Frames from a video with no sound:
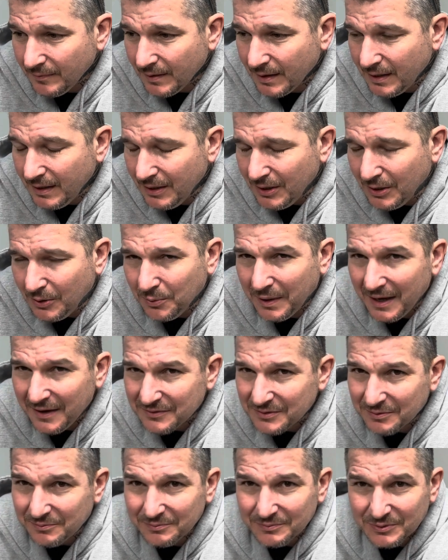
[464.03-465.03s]
you know,
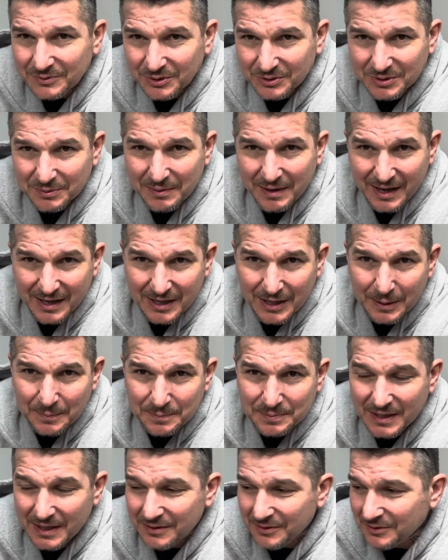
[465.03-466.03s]
there's some
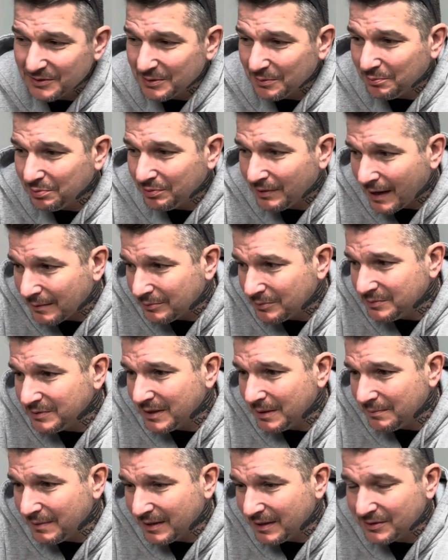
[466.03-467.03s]
hiccups and there's some problems
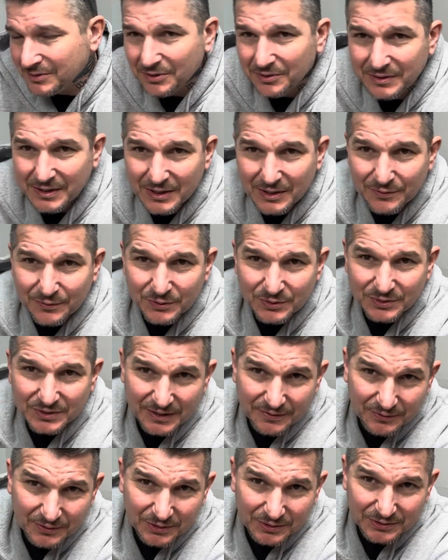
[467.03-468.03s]
that make certain interviews
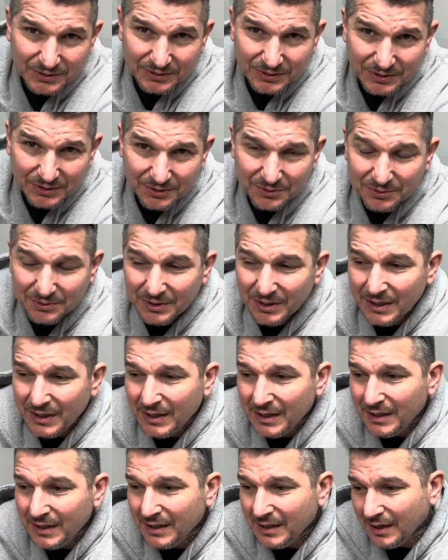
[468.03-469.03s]
difficult to do.
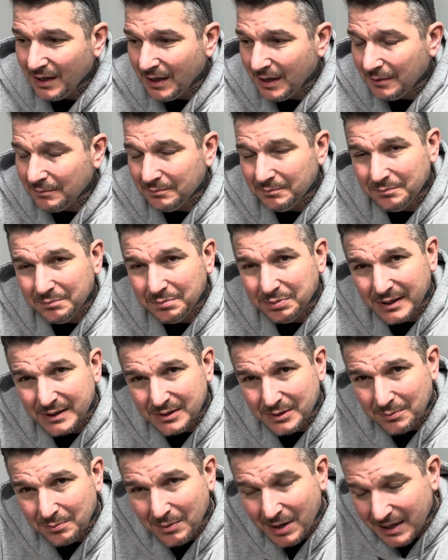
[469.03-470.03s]
Plus
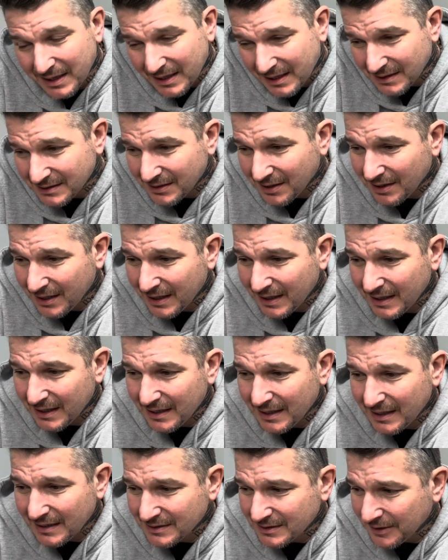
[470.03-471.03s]
our money is tight
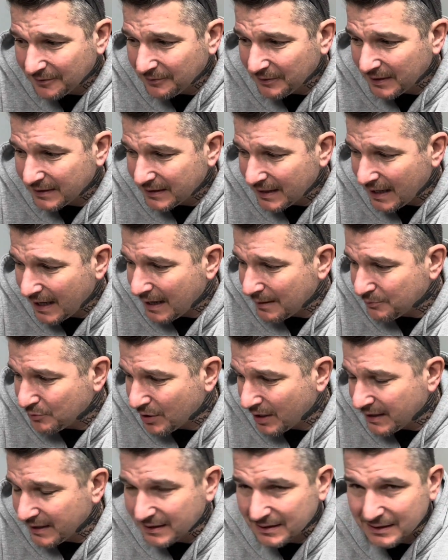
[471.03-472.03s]
and stuff like that. I'm
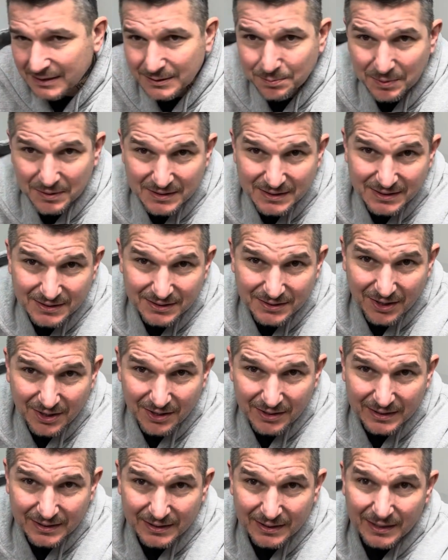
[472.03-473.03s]
trying to get this business
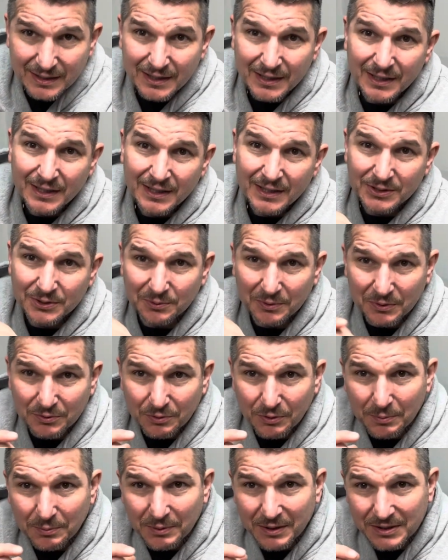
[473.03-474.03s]
started. So we
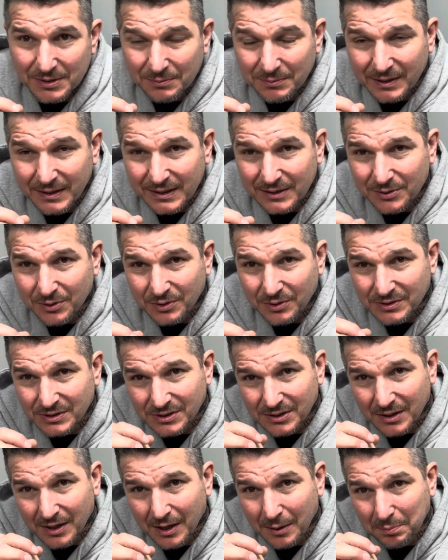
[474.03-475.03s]
threw a bunch of money towards
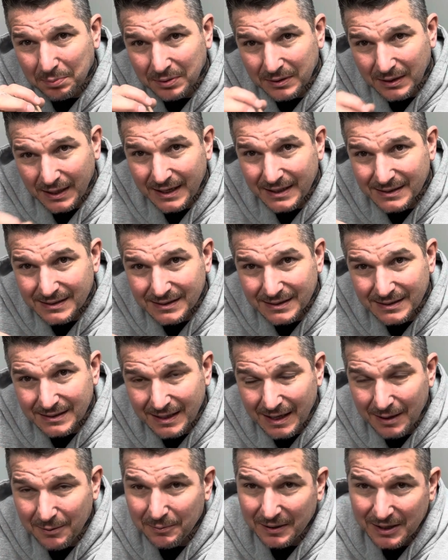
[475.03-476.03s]
a place
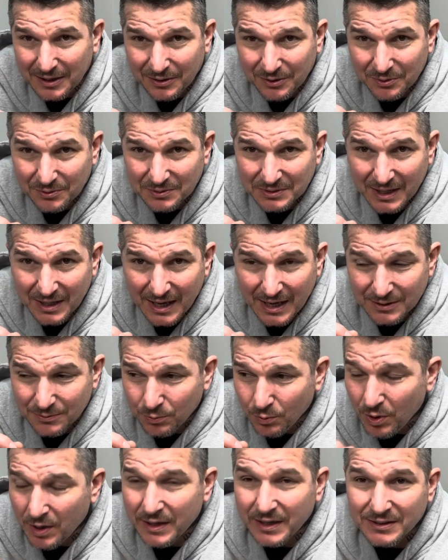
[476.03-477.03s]
that we can use as
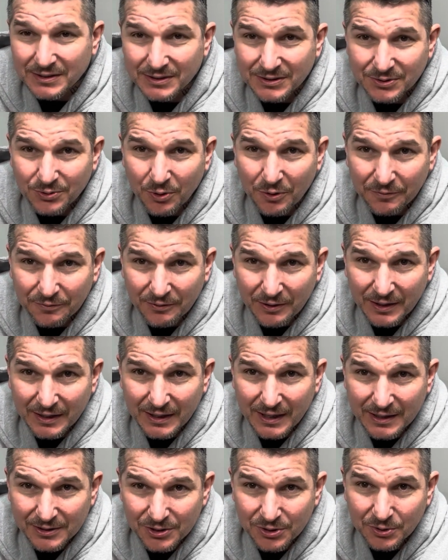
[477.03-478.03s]
one, as a storefront,
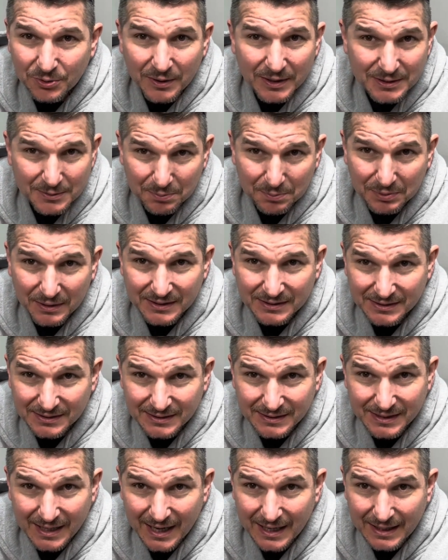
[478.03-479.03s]
and two, as a place to
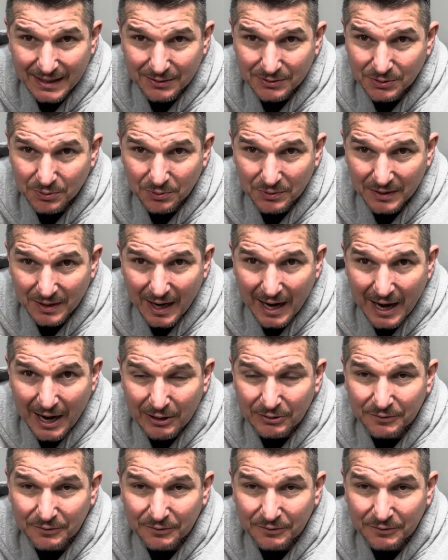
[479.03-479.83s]
stay there. So we're out